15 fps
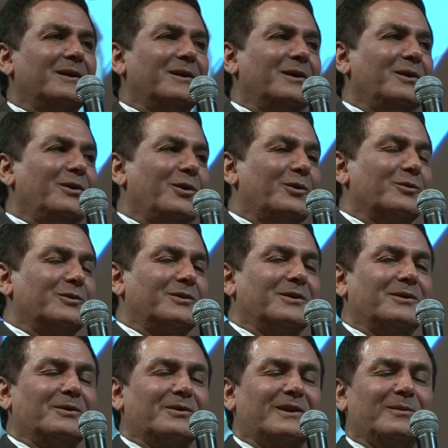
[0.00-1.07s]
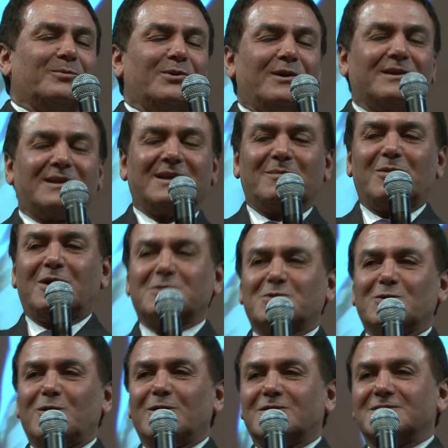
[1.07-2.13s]
you know, you keep talking about
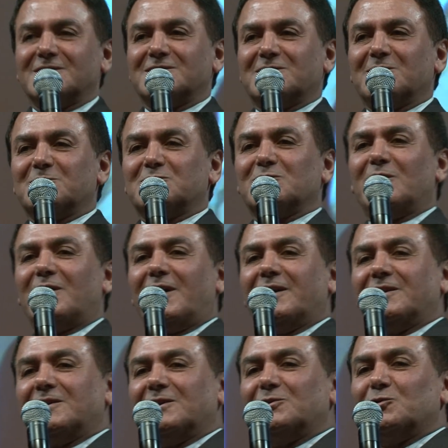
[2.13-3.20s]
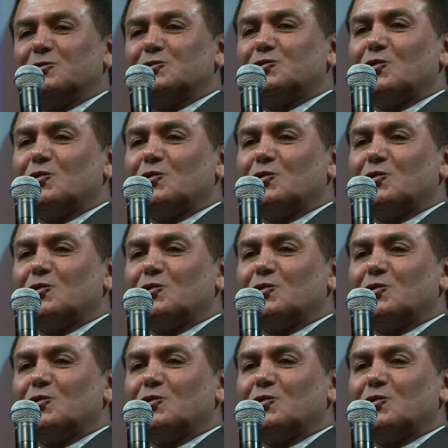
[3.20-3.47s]
solar systems, so I need to